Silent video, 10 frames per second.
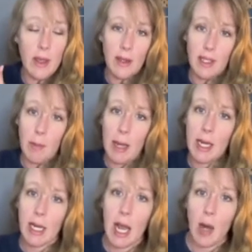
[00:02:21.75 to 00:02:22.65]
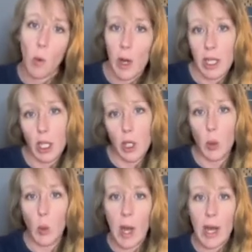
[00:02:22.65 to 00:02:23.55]
depending on what you
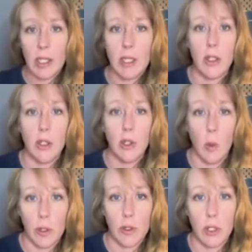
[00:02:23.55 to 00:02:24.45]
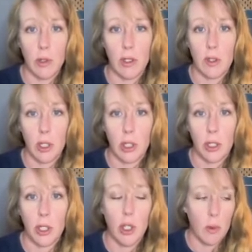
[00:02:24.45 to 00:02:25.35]
want your students to
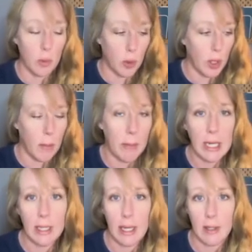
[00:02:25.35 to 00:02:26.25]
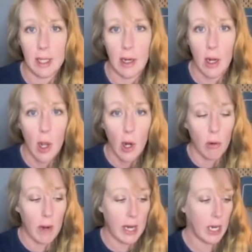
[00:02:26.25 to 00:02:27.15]
learn, you would put a mini lesson
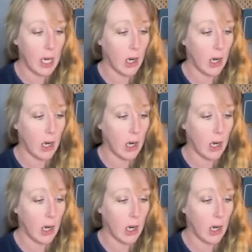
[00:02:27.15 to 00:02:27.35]
right here.